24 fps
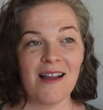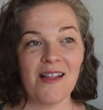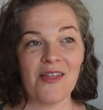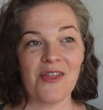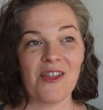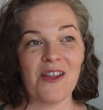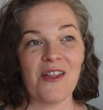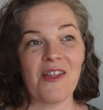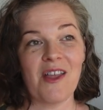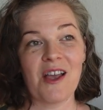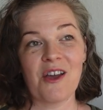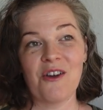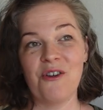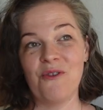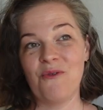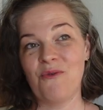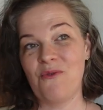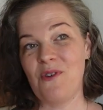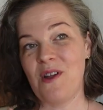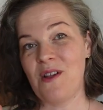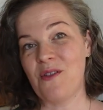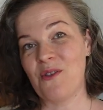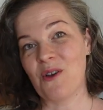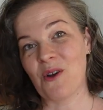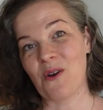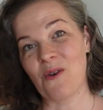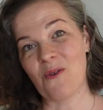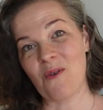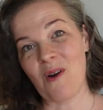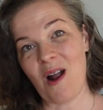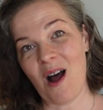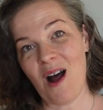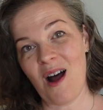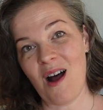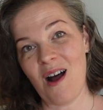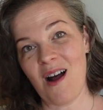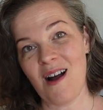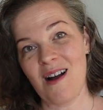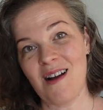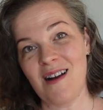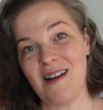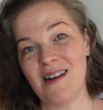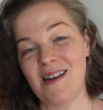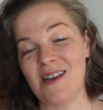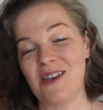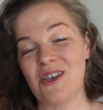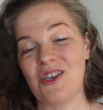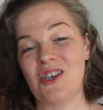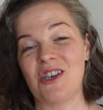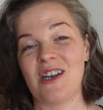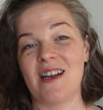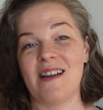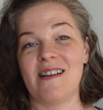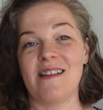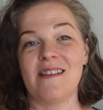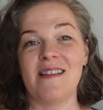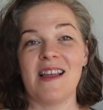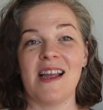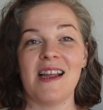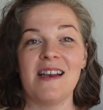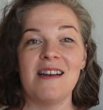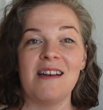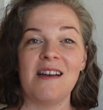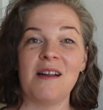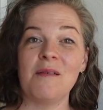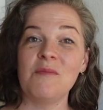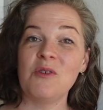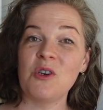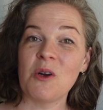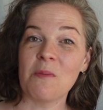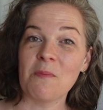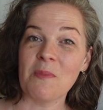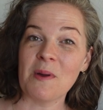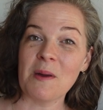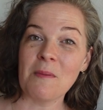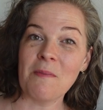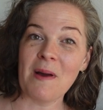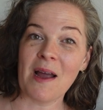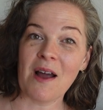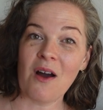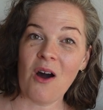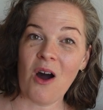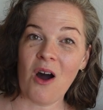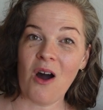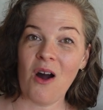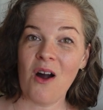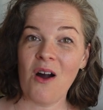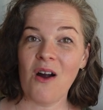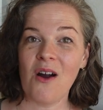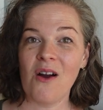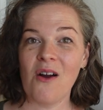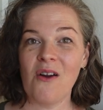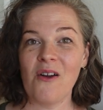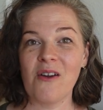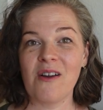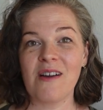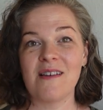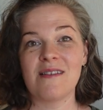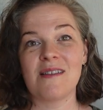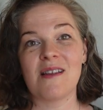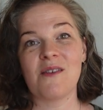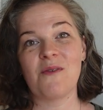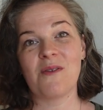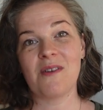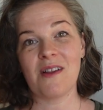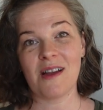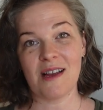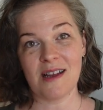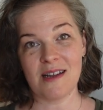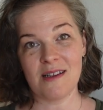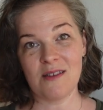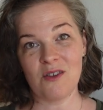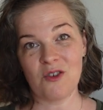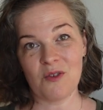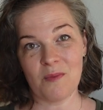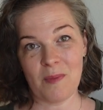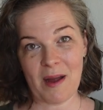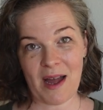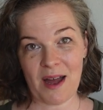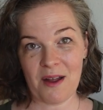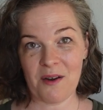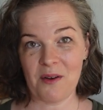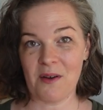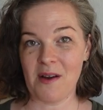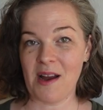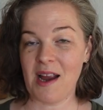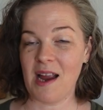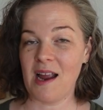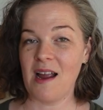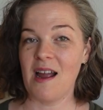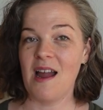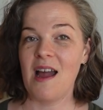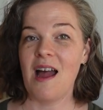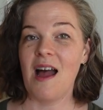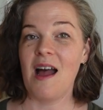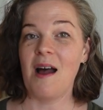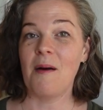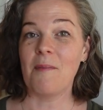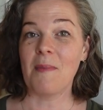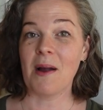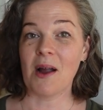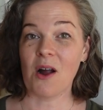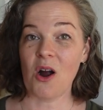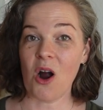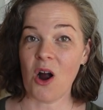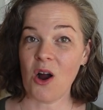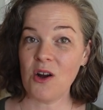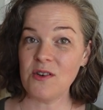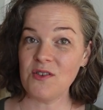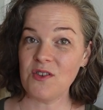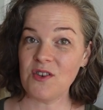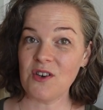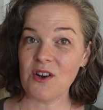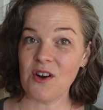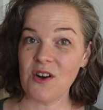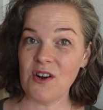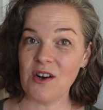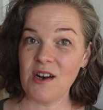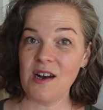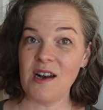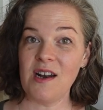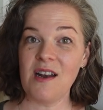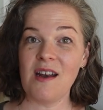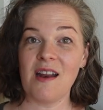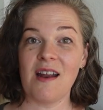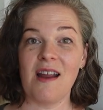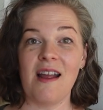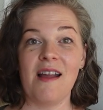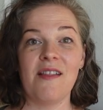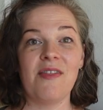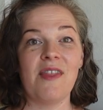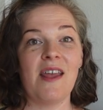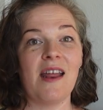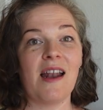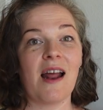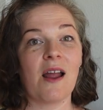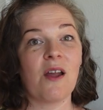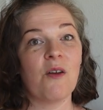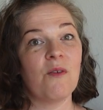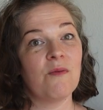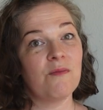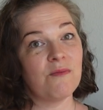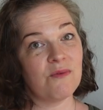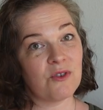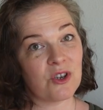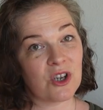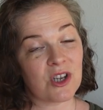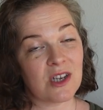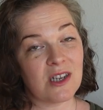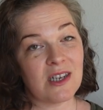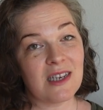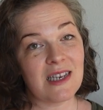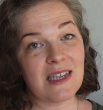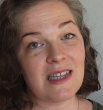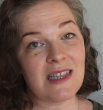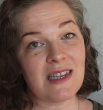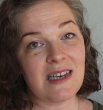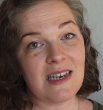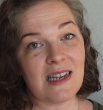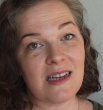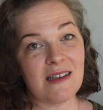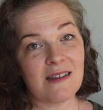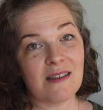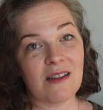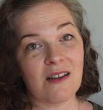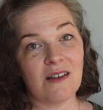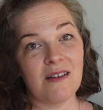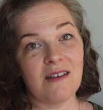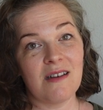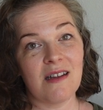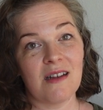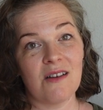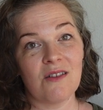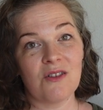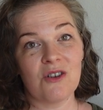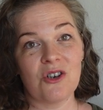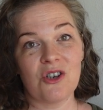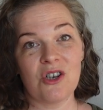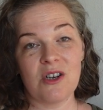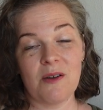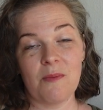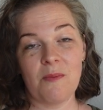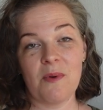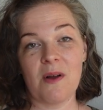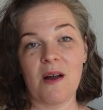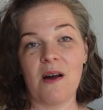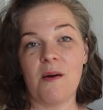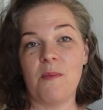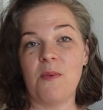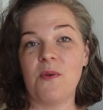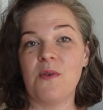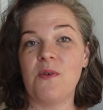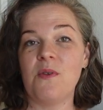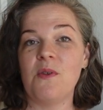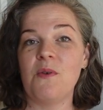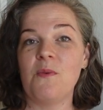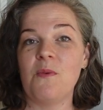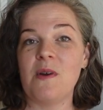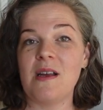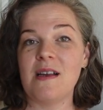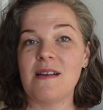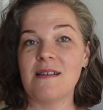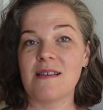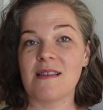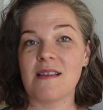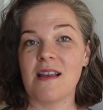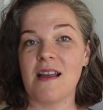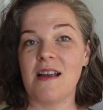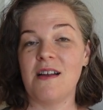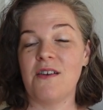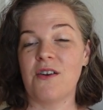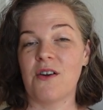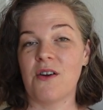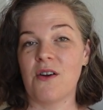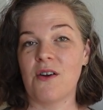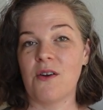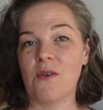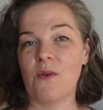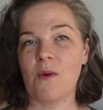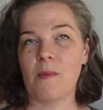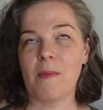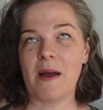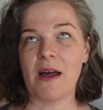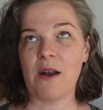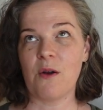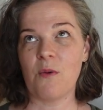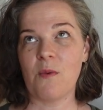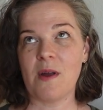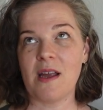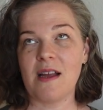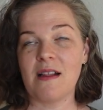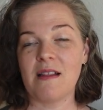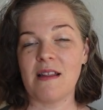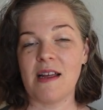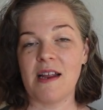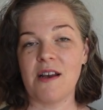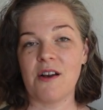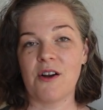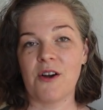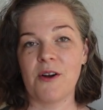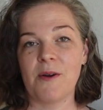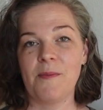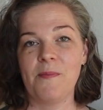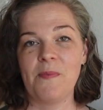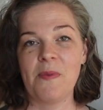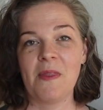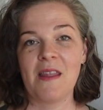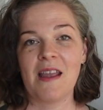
Then they couldn't fit in the garage and they ended up jumping my car because they were like, it's your battery. My car started, and then I took it to the Nissan dealership a couple of weeks later, or about a week later,